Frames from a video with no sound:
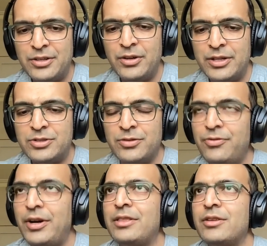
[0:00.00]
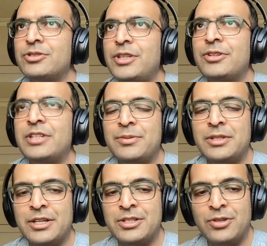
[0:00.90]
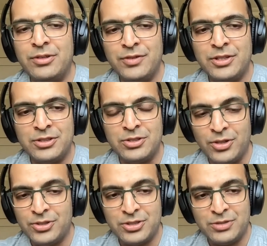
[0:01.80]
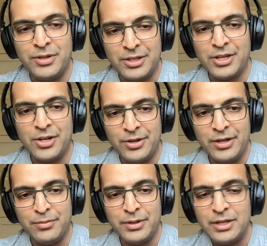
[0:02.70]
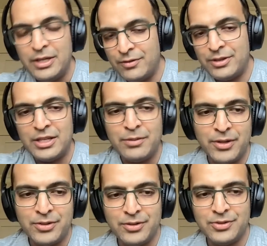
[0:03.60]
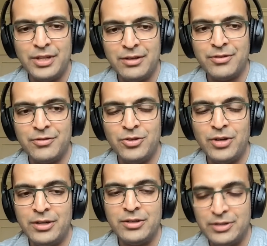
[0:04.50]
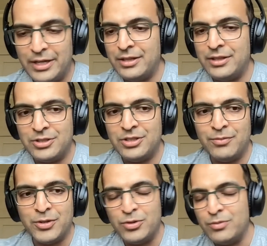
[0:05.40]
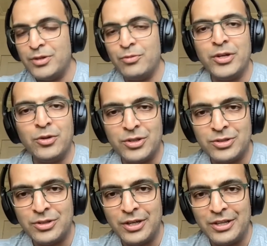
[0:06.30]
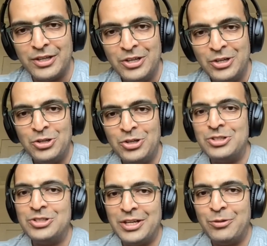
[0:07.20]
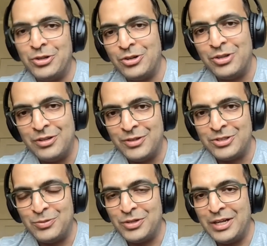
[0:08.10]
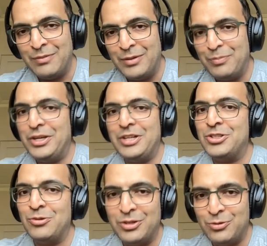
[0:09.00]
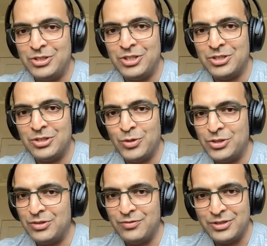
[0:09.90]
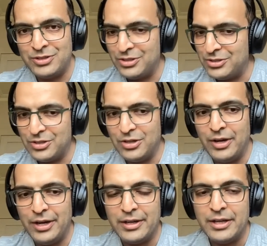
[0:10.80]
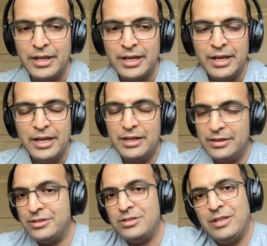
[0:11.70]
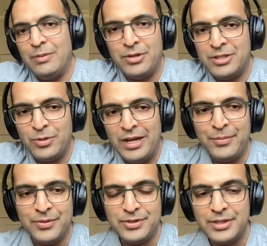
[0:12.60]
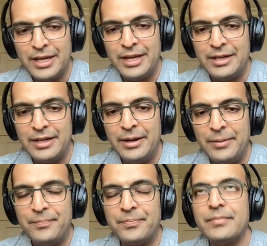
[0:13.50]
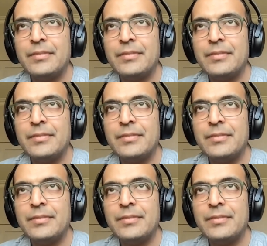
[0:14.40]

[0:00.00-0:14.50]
you know, it's to fight those stereotypes that actually university is not just about a career, but if you think about yourself, if you hadn't taken that jump, you wouldn't be where you are today. You didn't say, I want to go to university to become a PhD researcher. You went to university to go, hey, this is I'm gonna see what happens. And um,